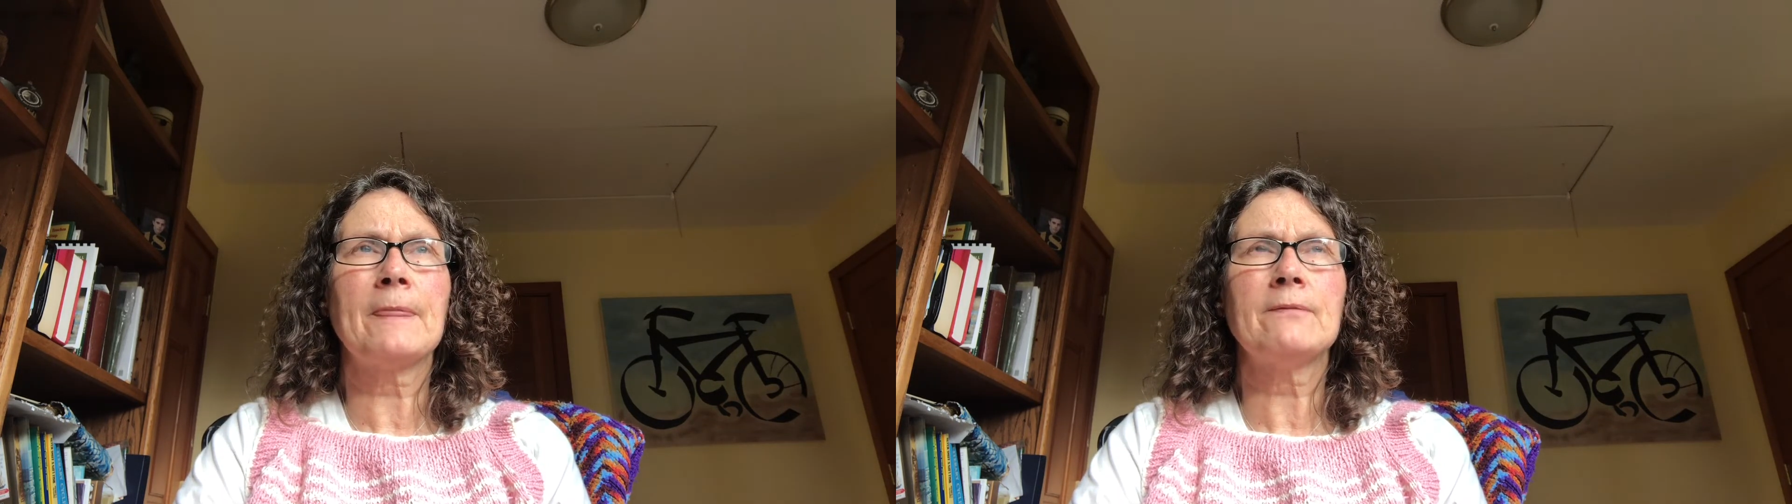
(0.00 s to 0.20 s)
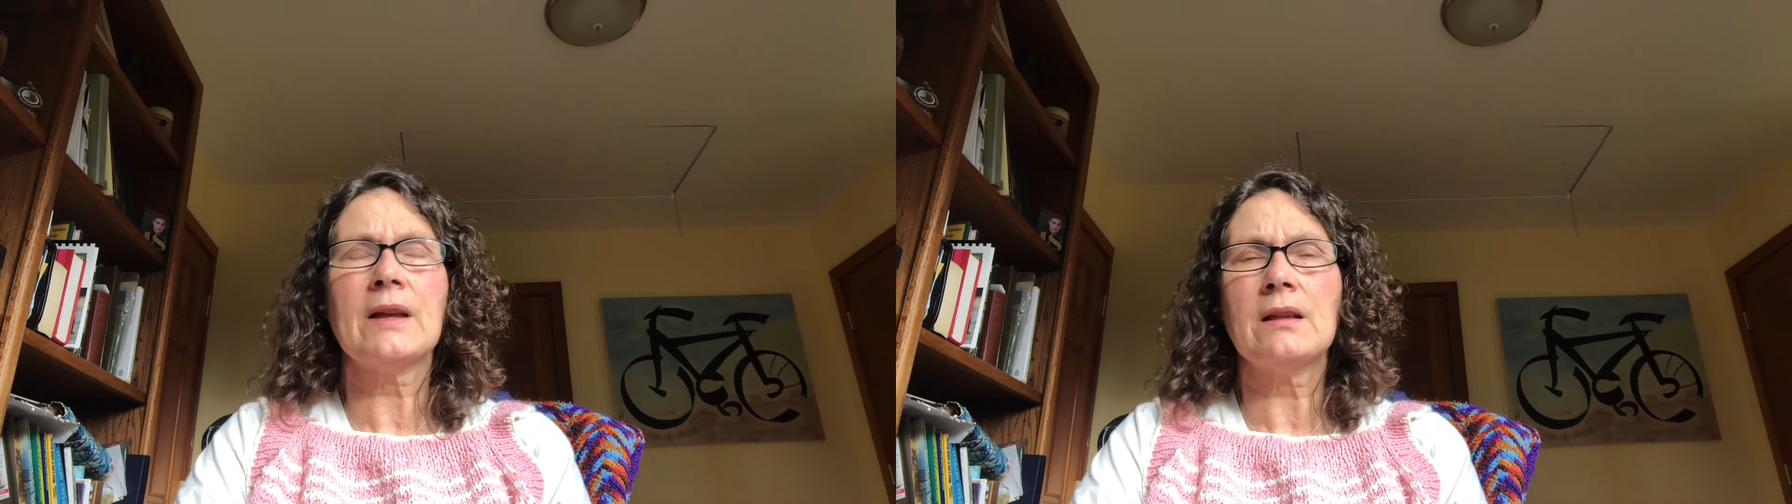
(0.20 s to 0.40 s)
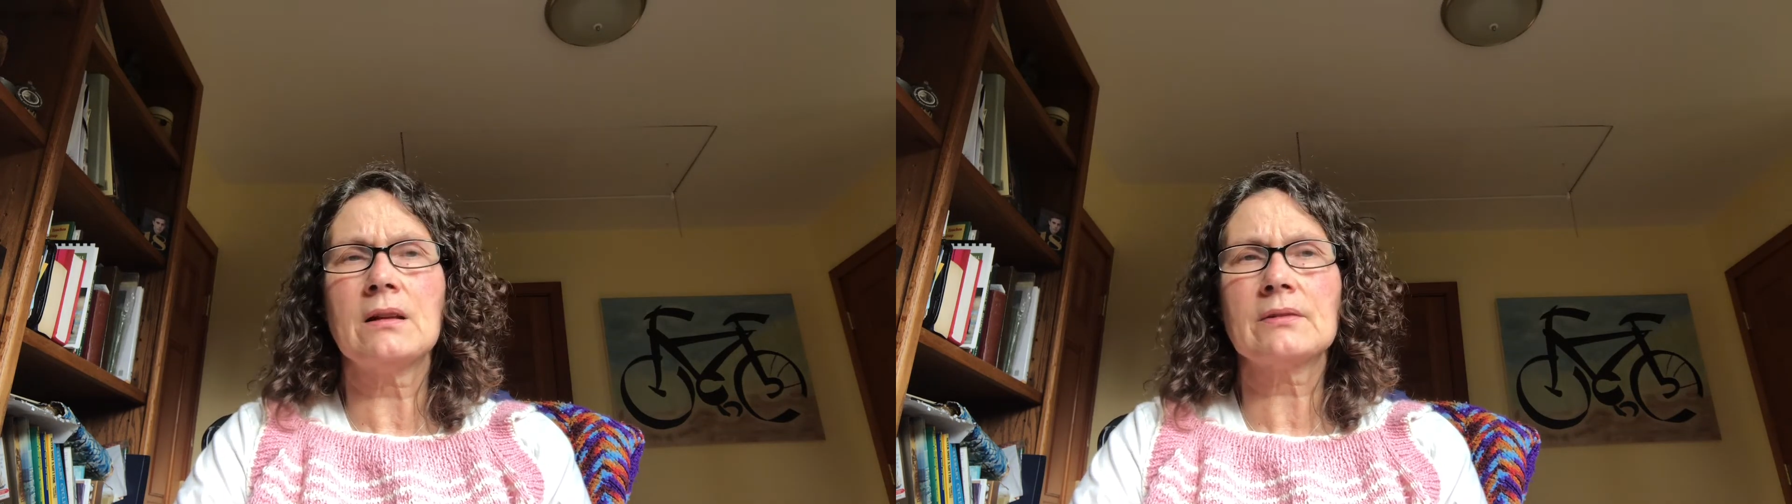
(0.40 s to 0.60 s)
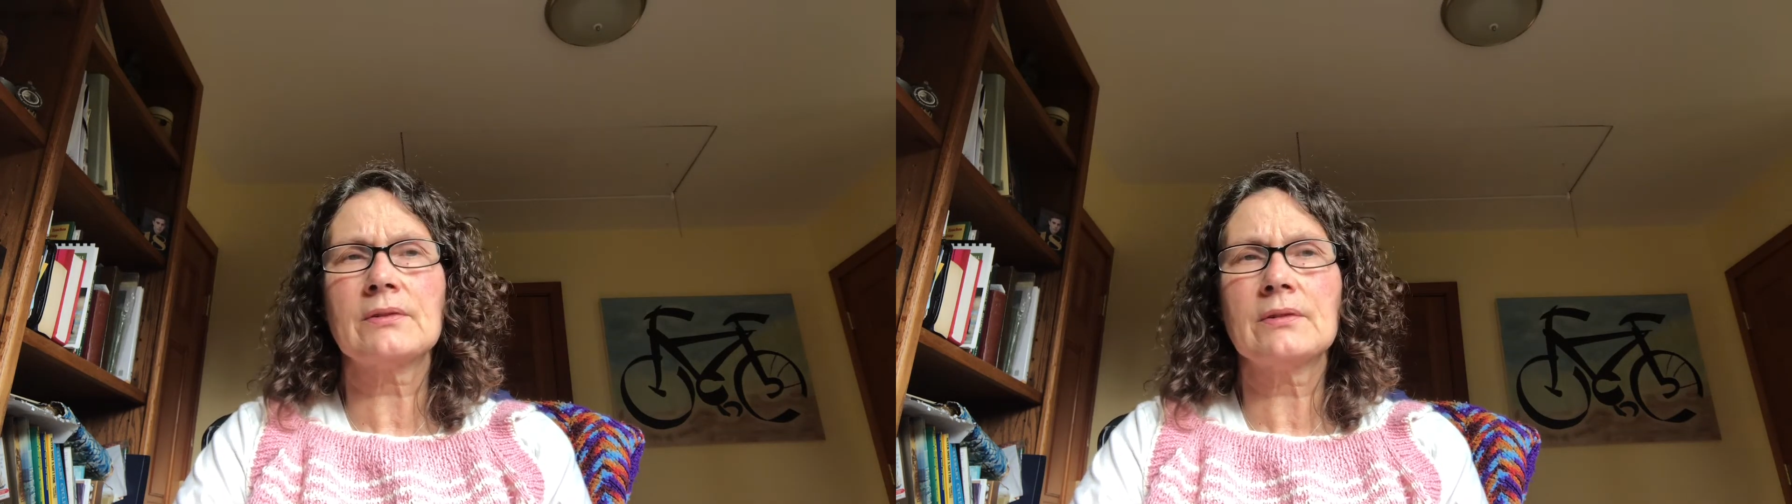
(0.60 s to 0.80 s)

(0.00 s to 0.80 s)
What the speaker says: fetlocks.